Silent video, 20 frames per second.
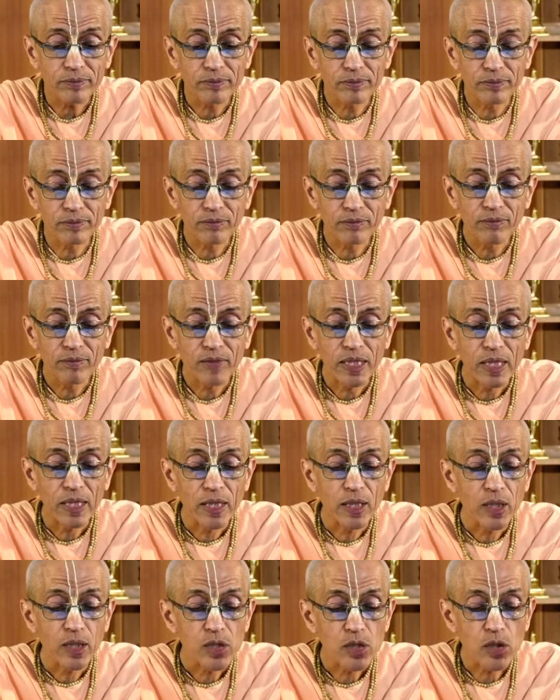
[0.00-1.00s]
Mm -hmm.
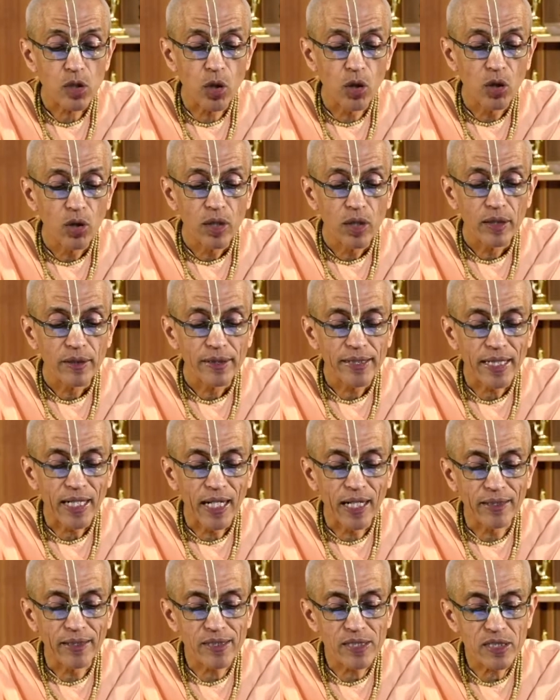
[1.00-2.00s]
So
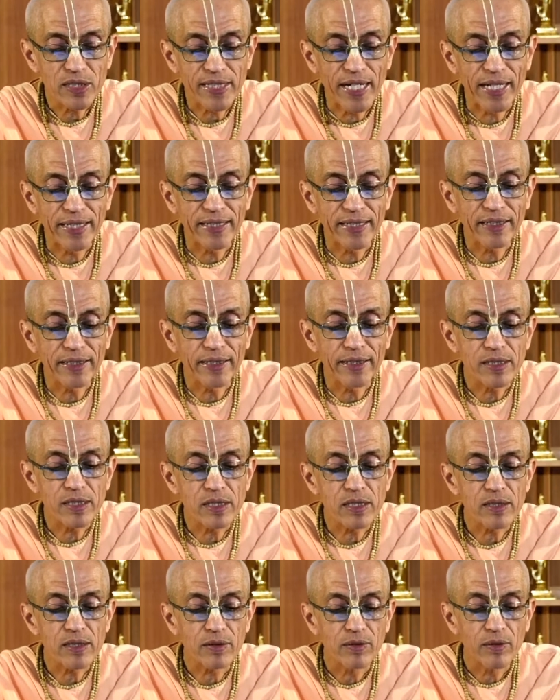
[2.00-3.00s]
the understanding
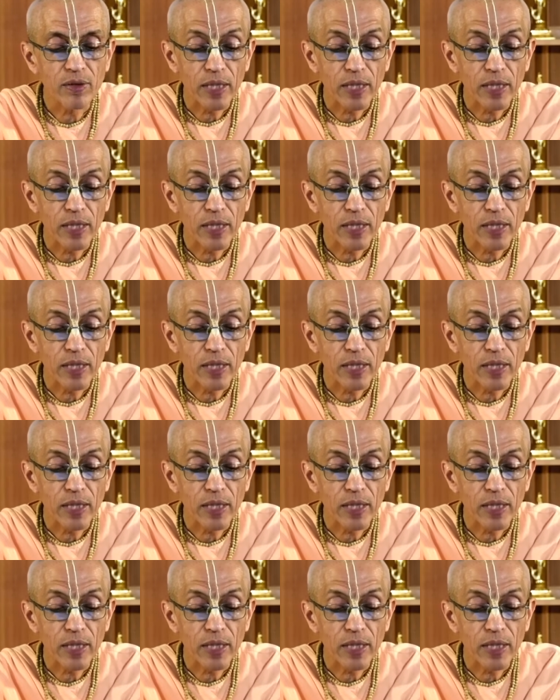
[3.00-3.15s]
is